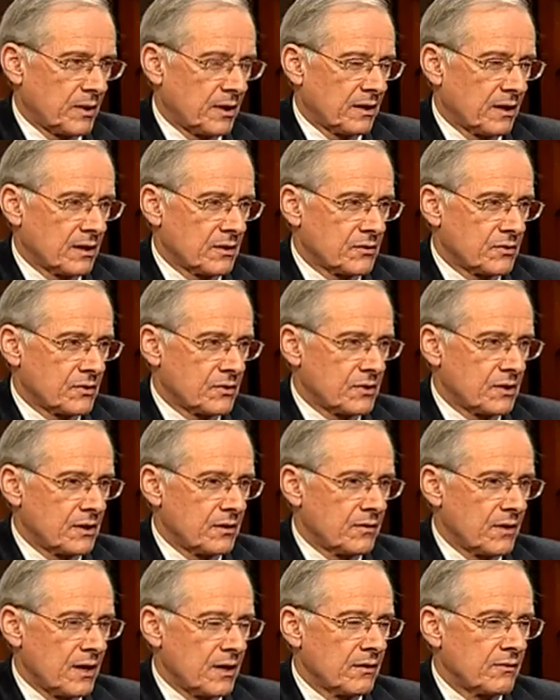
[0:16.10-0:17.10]
Because, you
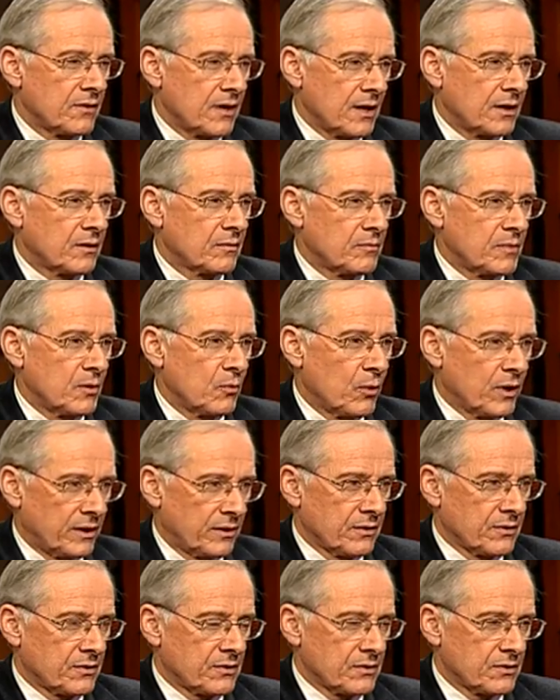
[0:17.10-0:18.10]
see, they can be
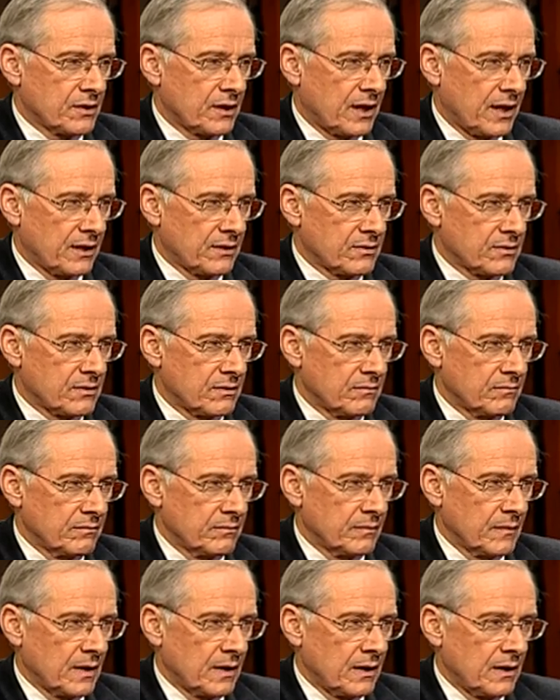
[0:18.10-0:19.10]
witnesses against him.
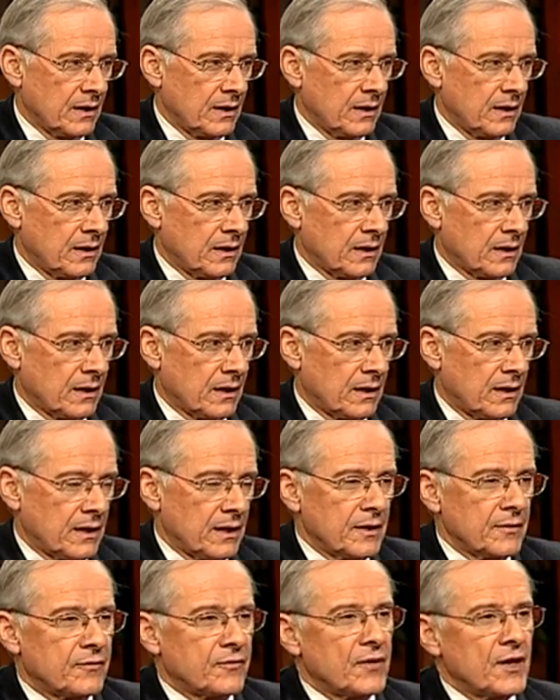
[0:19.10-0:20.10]

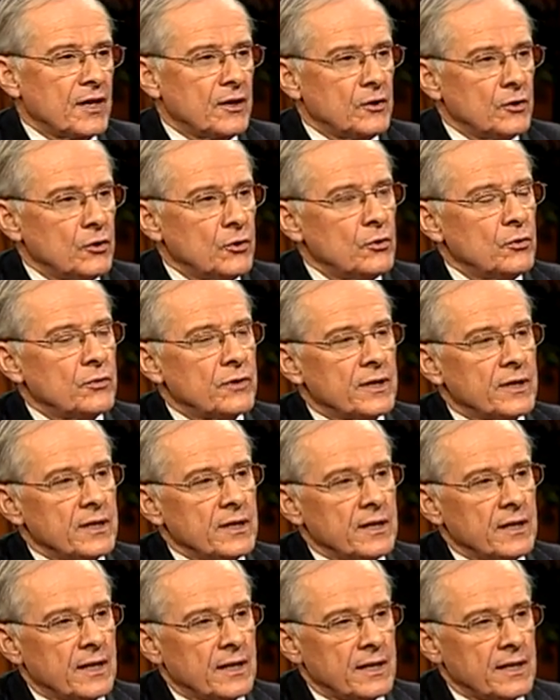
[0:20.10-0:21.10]
If they knew that
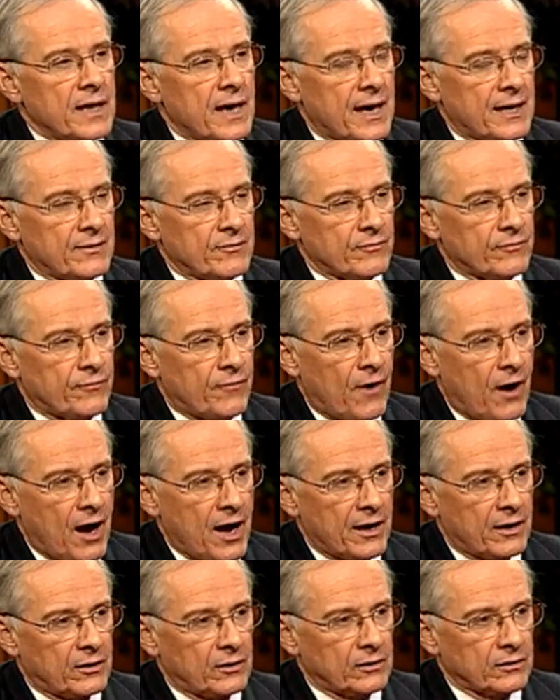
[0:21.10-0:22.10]
he hadn't
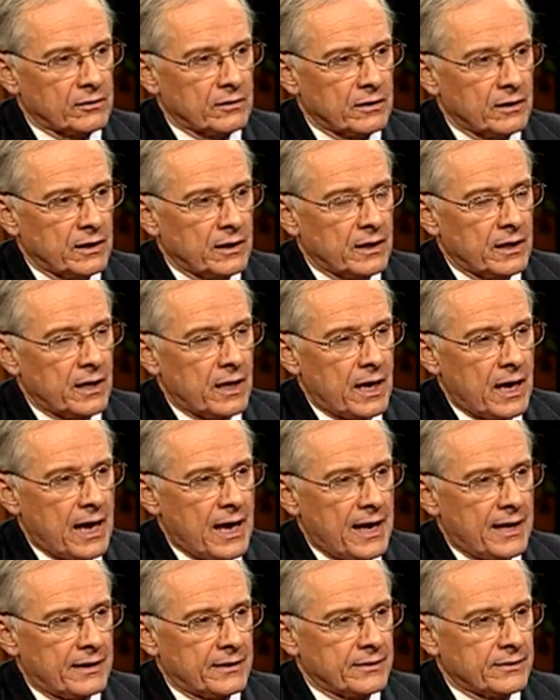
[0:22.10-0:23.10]
filed,
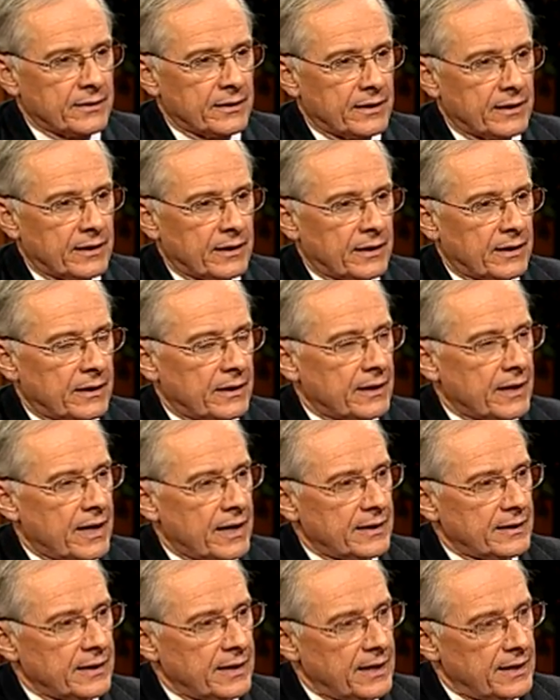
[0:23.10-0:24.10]
and
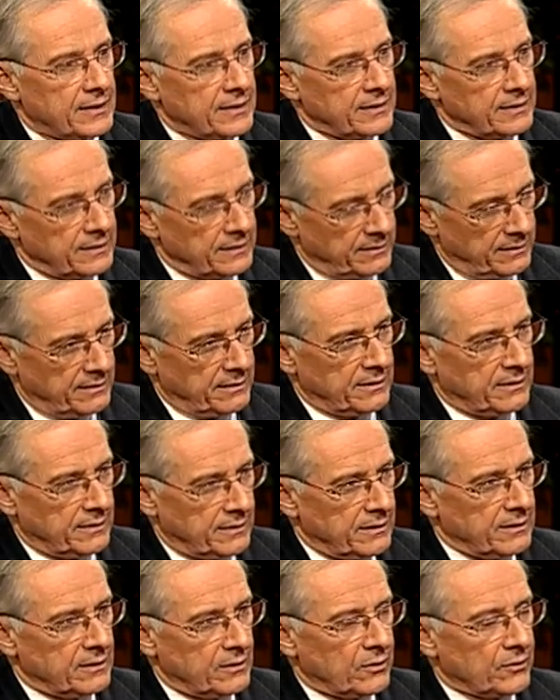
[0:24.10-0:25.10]

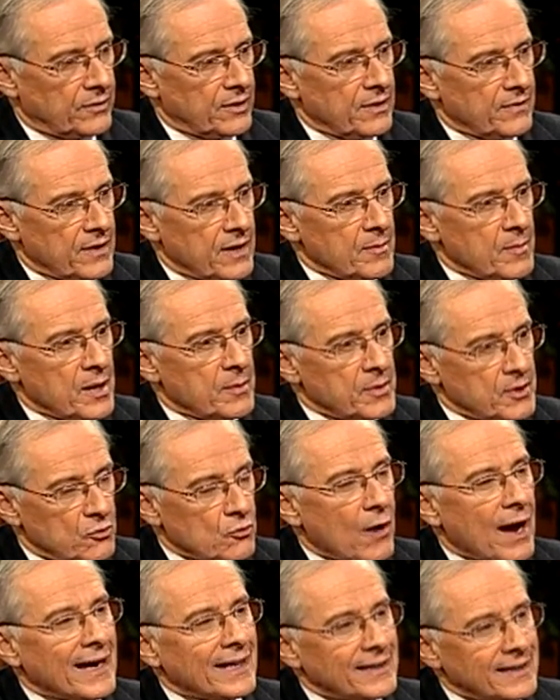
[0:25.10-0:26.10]
you know, they may be
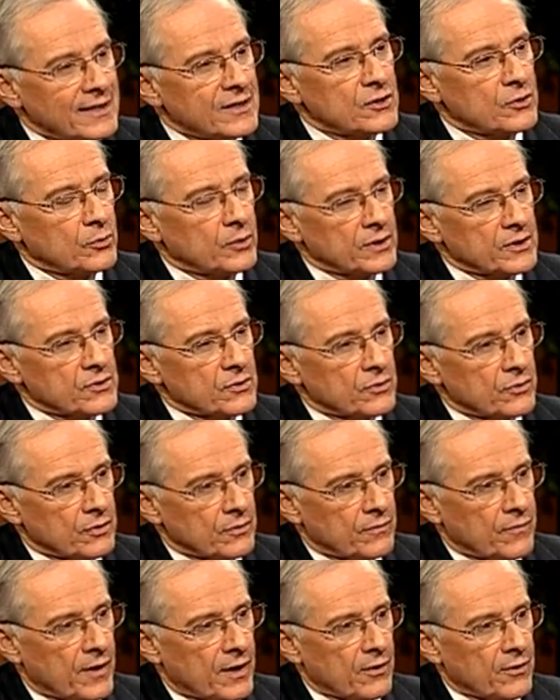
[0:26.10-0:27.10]
dragged into it. So
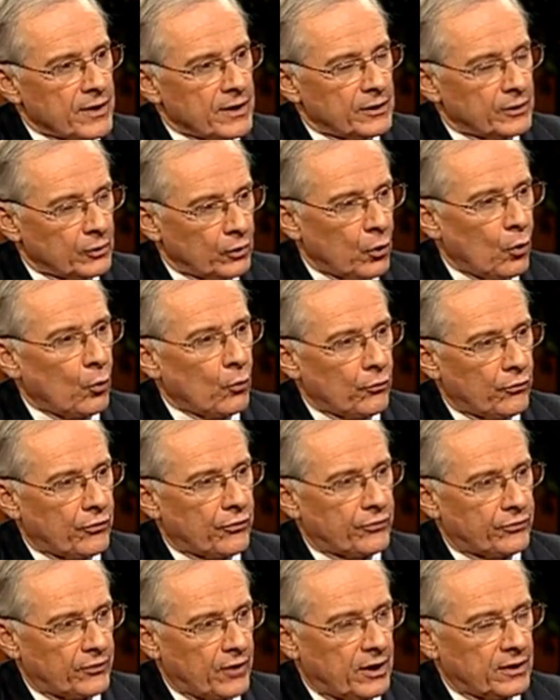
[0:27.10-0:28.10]
they're very
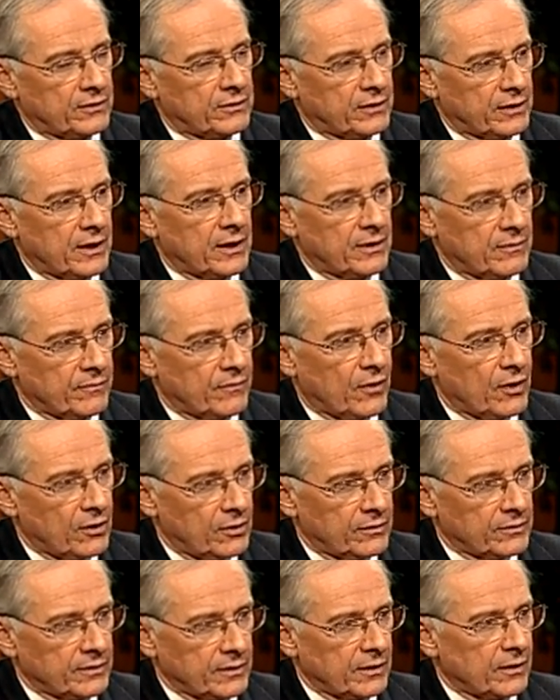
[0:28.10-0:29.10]
loath not to get
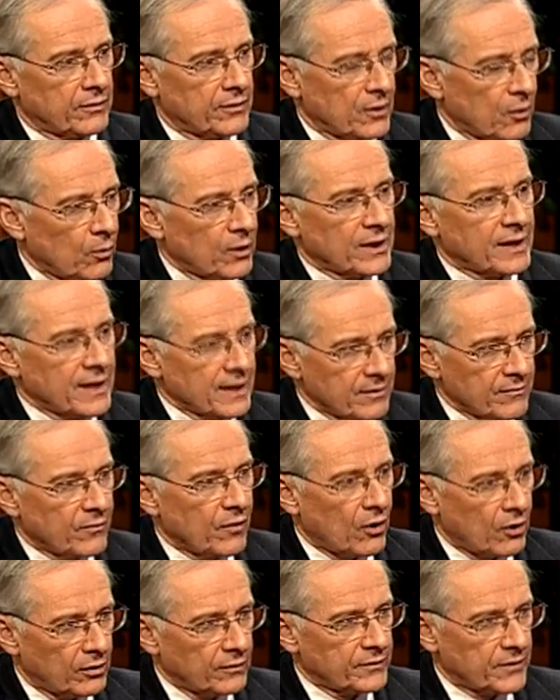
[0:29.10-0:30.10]
involved. You know, they don't want to get
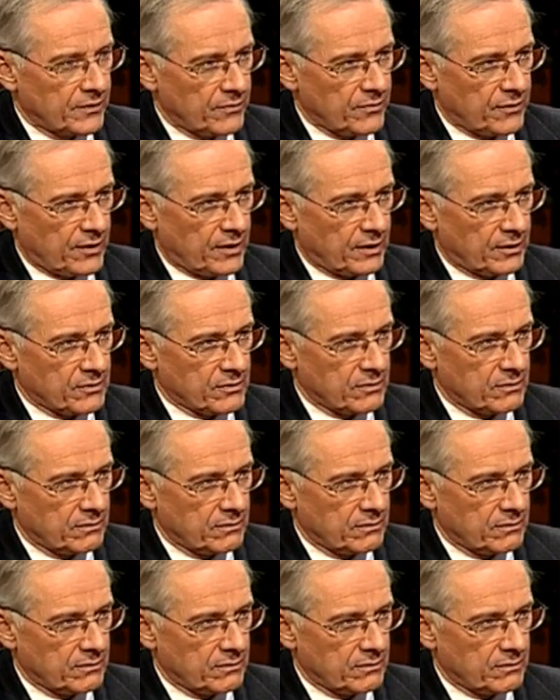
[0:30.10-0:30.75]
involved in things.